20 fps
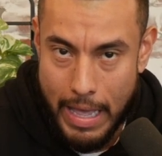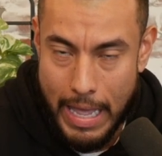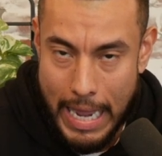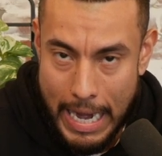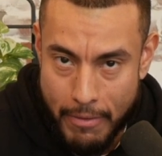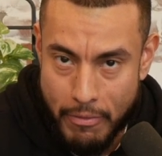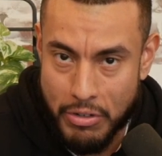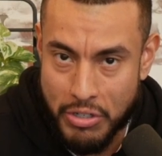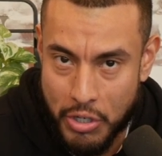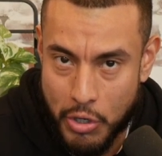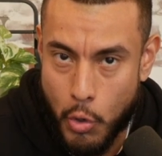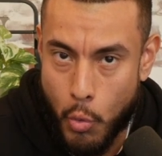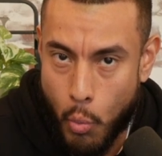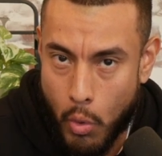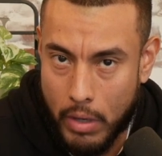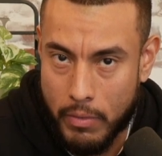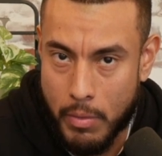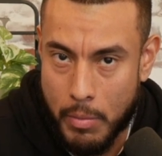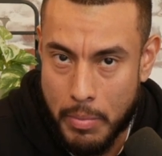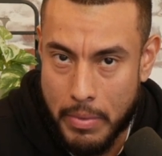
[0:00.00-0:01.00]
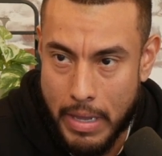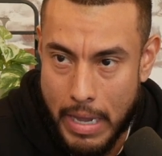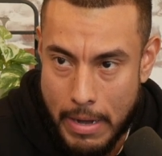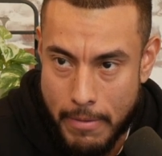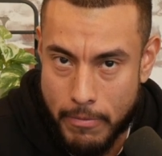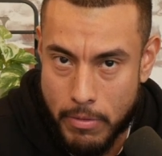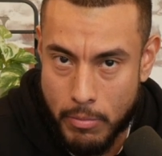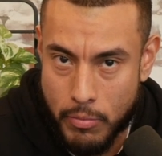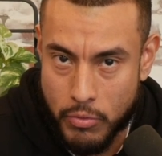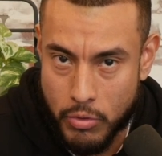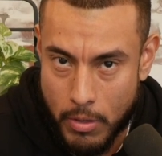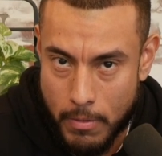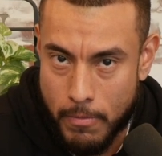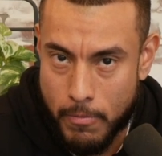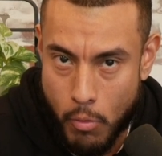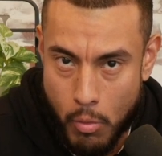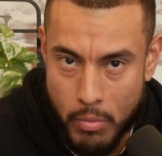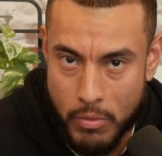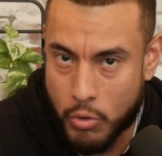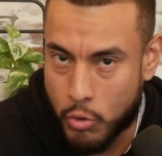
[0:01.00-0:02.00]
every single one of them came from some
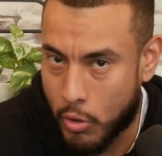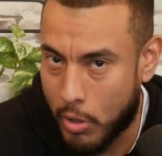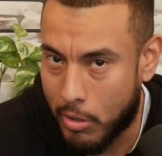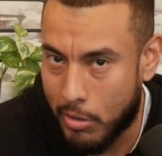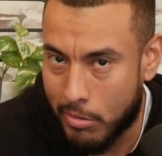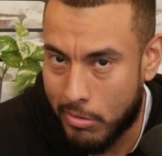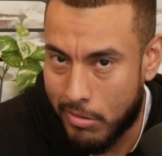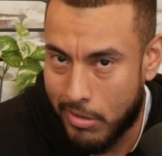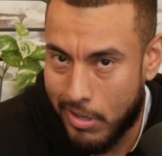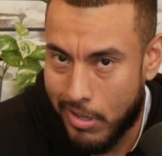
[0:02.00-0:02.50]
form of struggle,